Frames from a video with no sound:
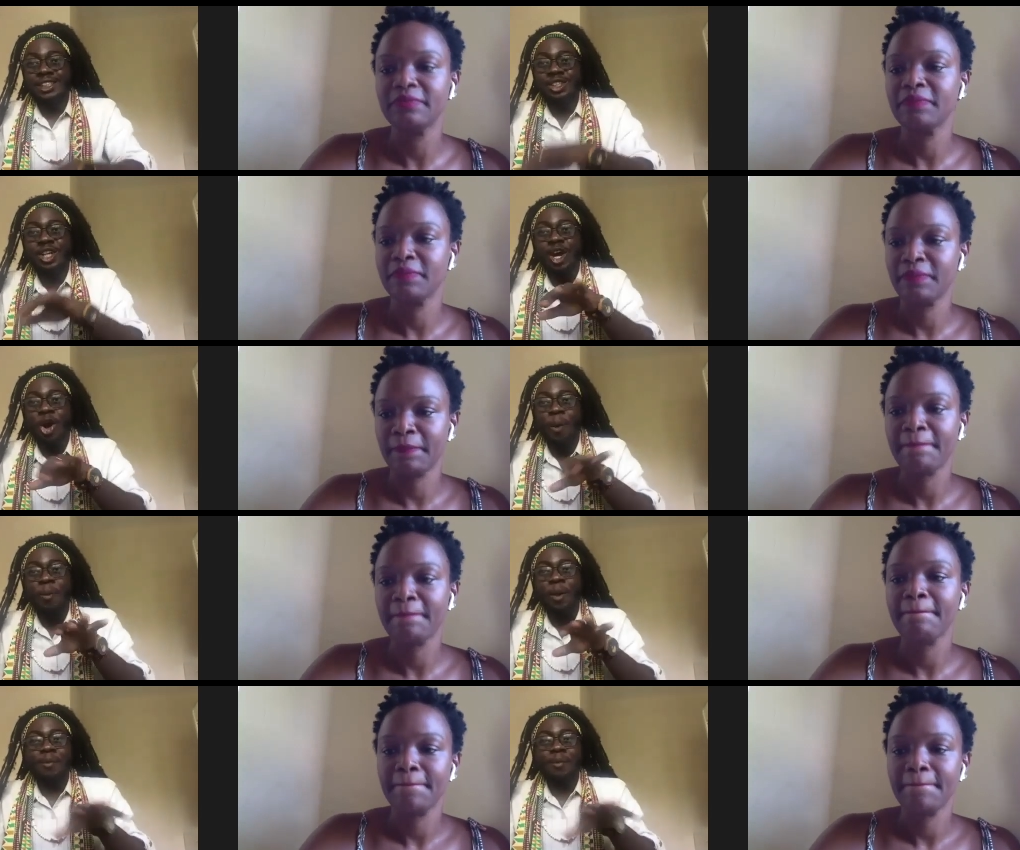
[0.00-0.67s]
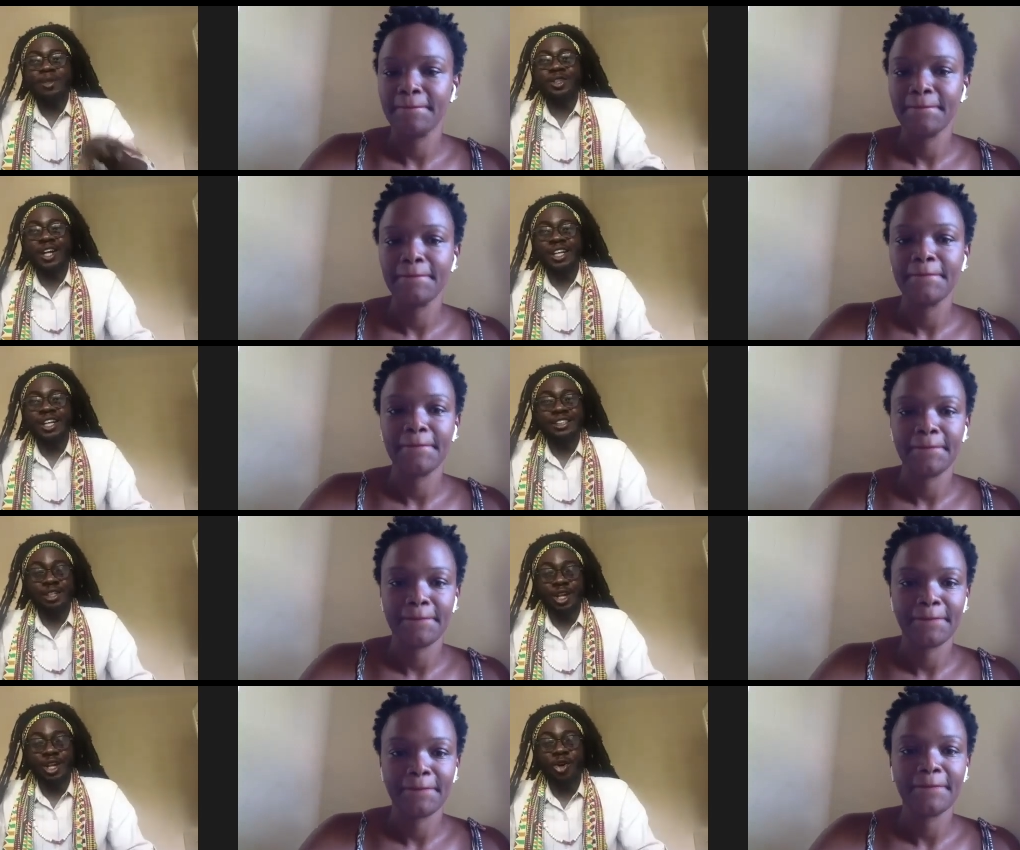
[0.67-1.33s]
Speaker 1: a couple of triggers
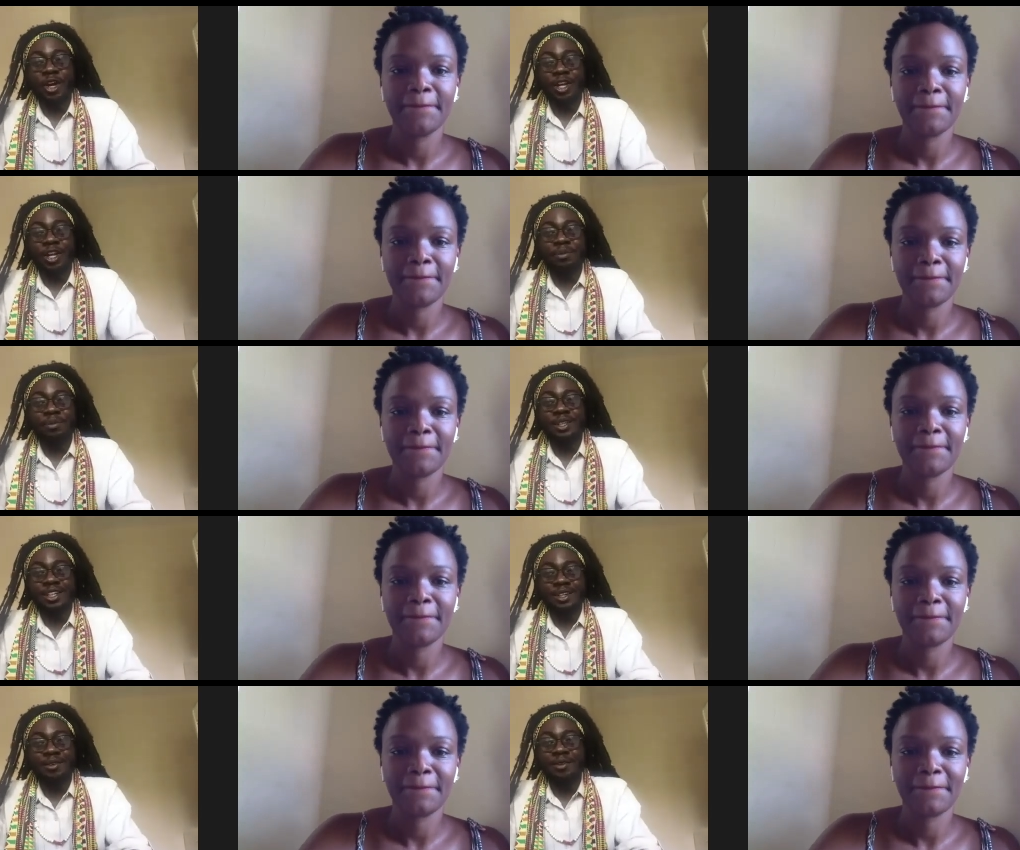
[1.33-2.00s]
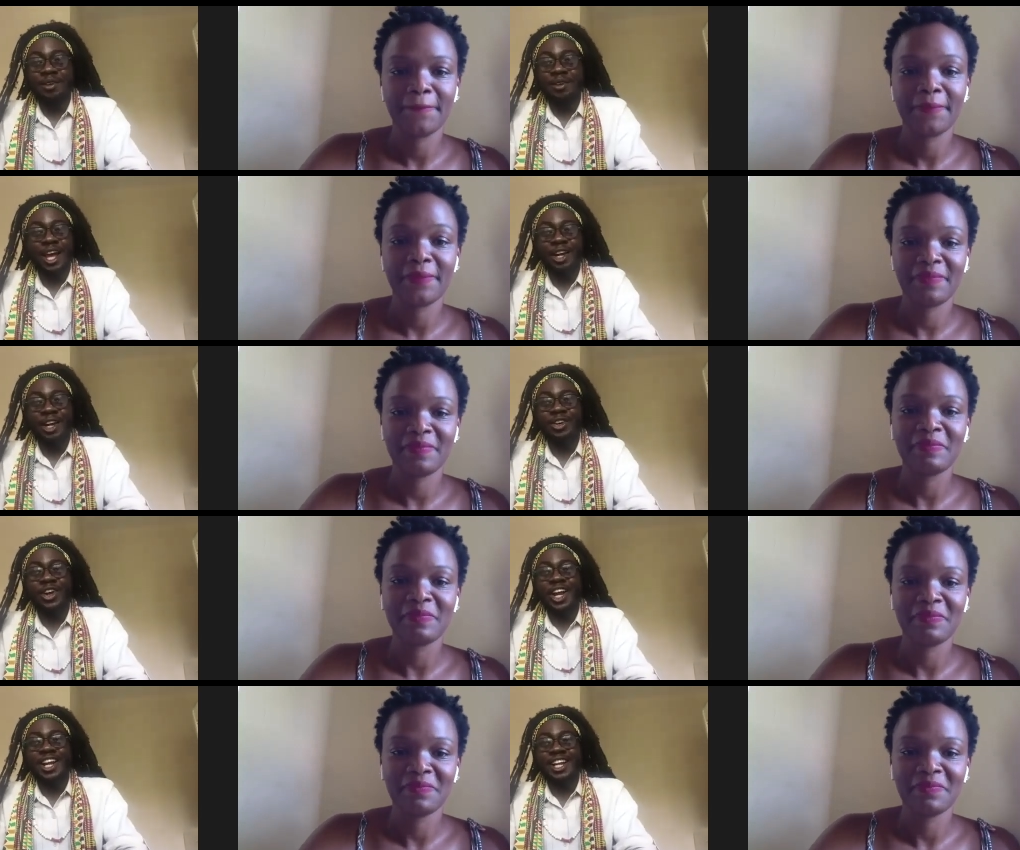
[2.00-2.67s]
did that'll get me like
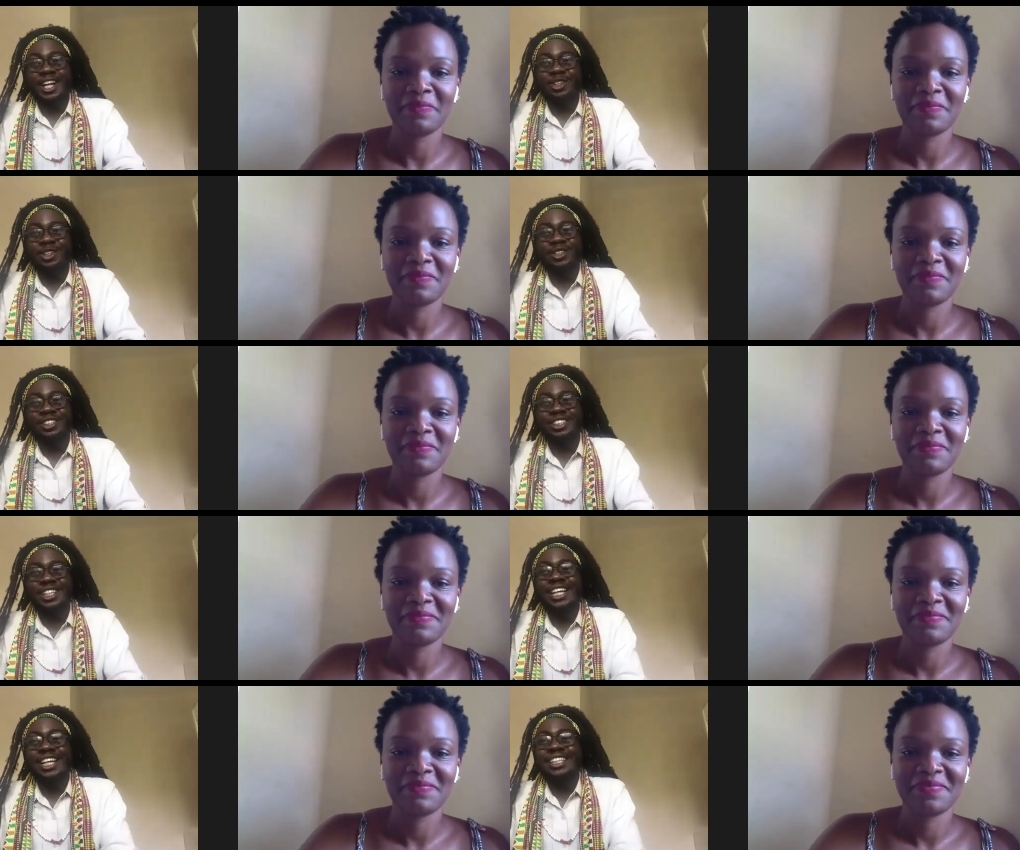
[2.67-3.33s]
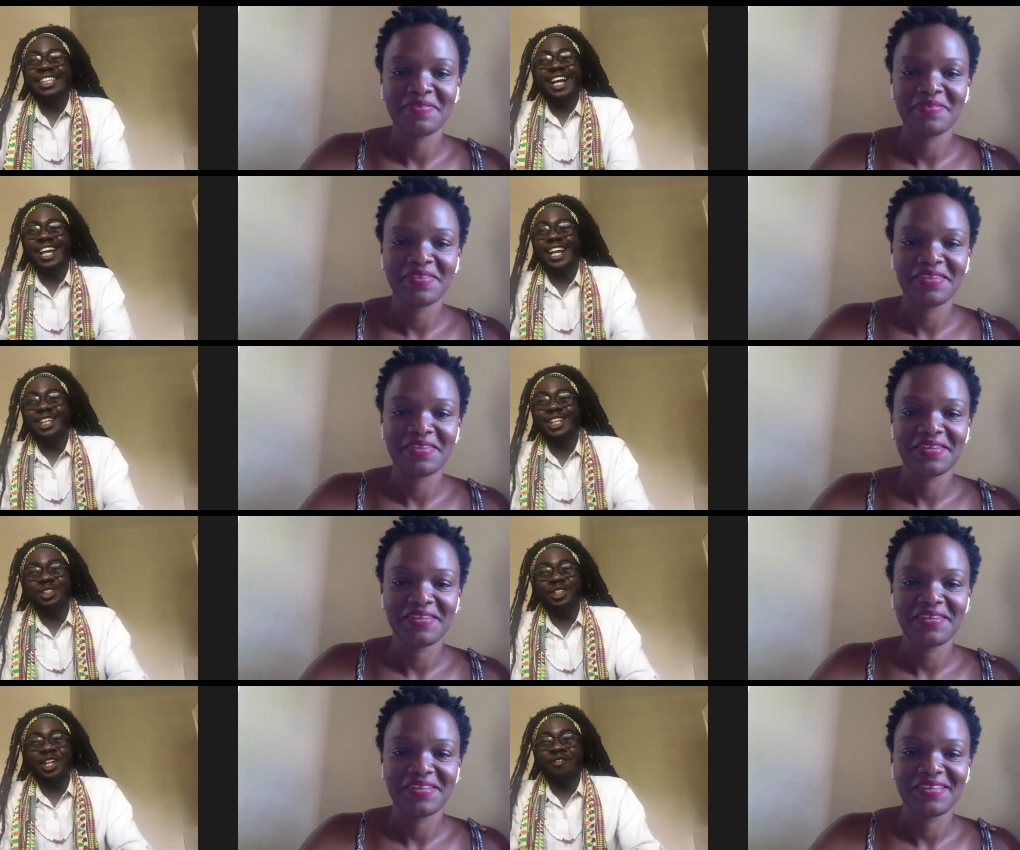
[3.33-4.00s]
red, and you'll see a kitaka that
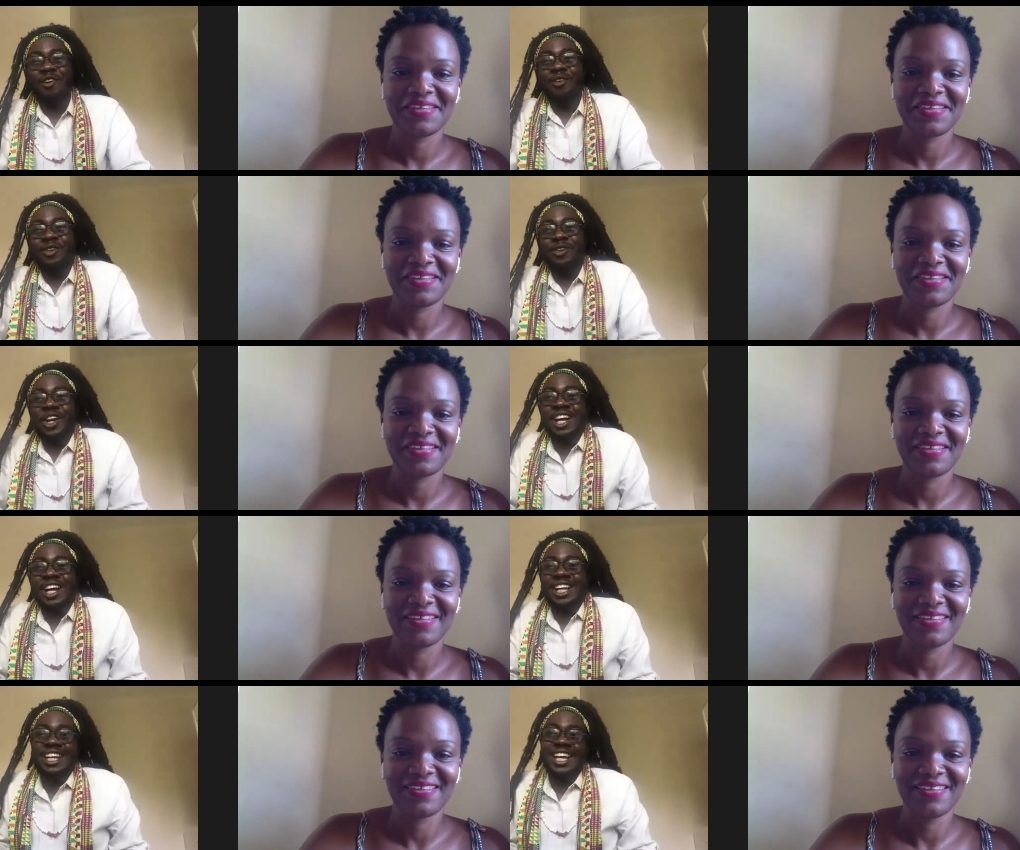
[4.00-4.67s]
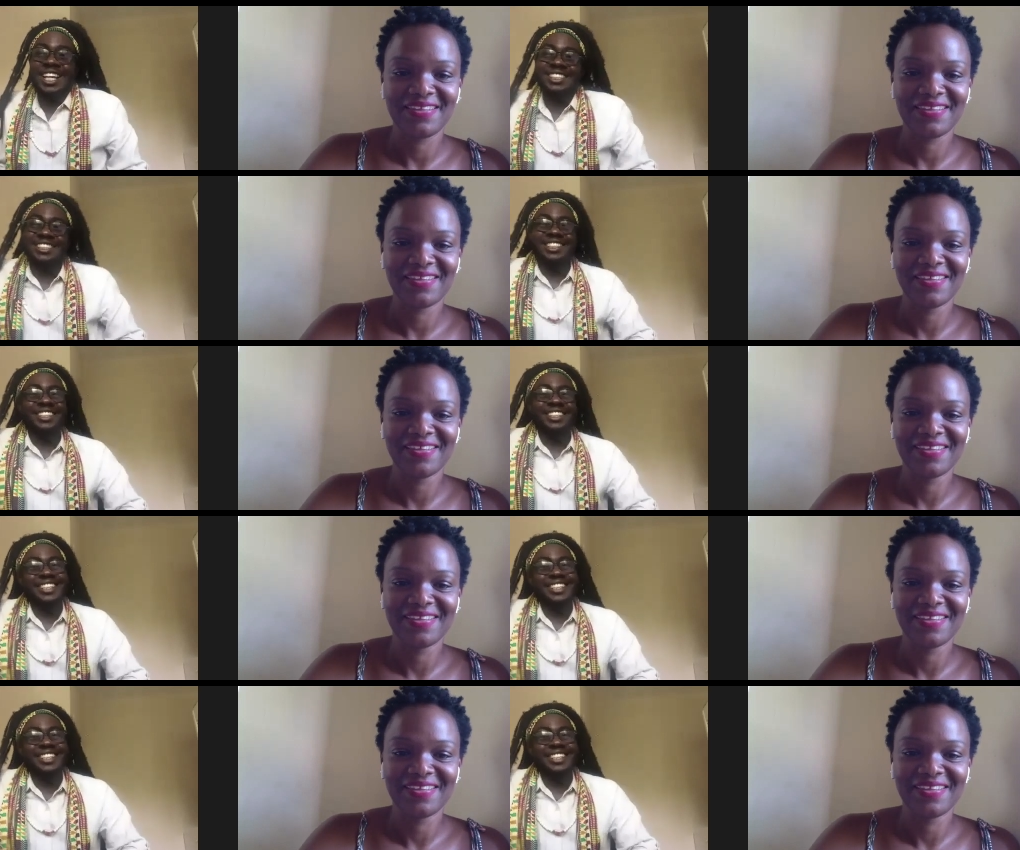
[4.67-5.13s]
you never will recognize.